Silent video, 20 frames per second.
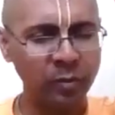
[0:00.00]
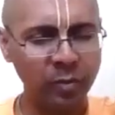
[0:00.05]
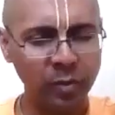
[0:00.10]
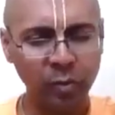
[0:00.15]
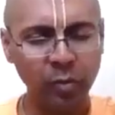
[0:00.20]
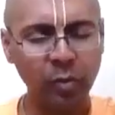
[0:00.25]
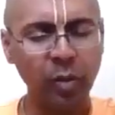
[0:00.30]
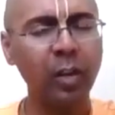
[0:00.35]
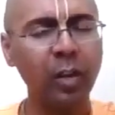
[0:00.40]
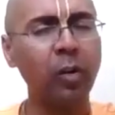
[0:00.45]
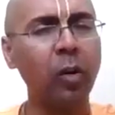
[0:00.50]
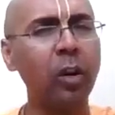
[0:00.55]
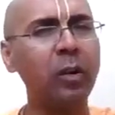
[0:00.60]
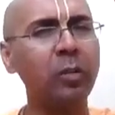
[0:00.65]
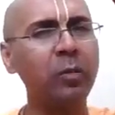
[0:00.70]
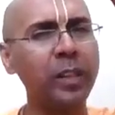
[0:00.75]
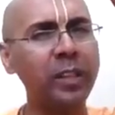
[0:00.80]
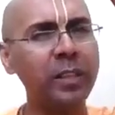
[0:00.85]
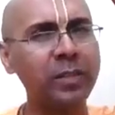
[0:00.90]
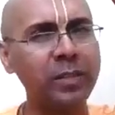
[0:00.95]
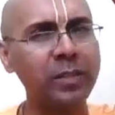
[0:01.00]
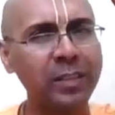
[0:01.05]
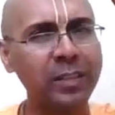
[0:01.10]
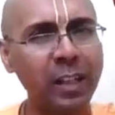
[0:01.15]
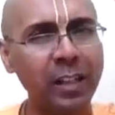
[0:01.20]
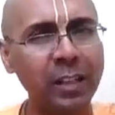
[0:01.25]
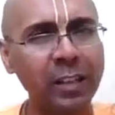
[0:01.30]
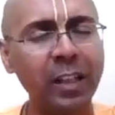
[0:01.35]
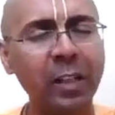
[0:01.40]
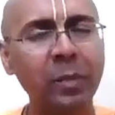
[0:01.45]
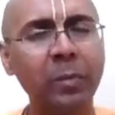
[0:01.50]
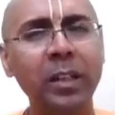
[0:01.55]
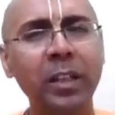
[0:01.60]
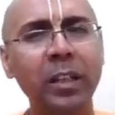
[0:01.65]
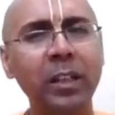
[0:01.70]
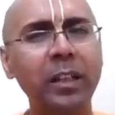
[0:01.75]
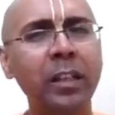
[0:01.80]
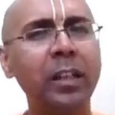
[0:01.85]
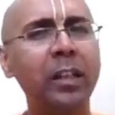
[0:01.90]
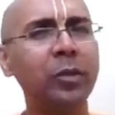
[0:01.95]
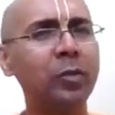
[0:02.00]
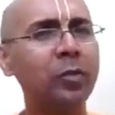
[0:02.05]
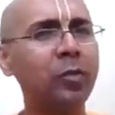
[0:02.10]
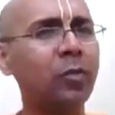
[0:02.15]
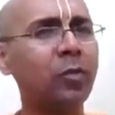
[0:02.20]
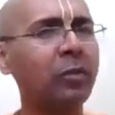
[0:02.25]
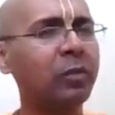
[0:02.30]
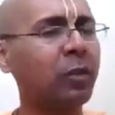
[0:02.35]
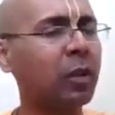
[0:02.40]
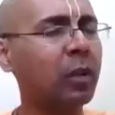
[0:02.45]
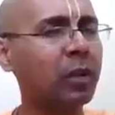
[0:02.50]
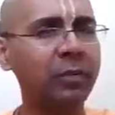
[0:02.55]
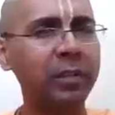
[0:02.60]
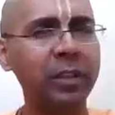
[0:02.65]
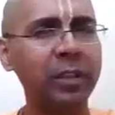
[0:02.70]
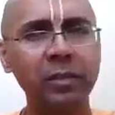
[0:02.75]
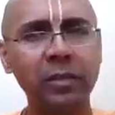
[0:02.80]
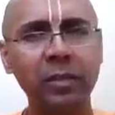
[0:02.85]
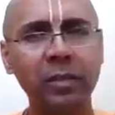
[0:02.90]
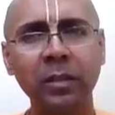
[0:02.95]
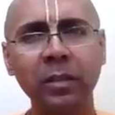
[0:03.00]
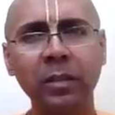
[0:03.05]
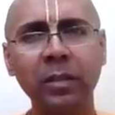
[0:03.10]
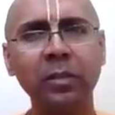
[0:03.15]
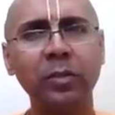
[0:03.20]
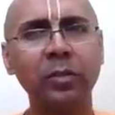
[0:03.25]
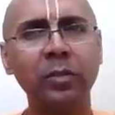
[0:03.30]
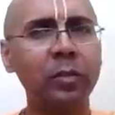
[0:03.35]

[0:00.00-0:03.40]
you are always contaminated, you, all the Westerners,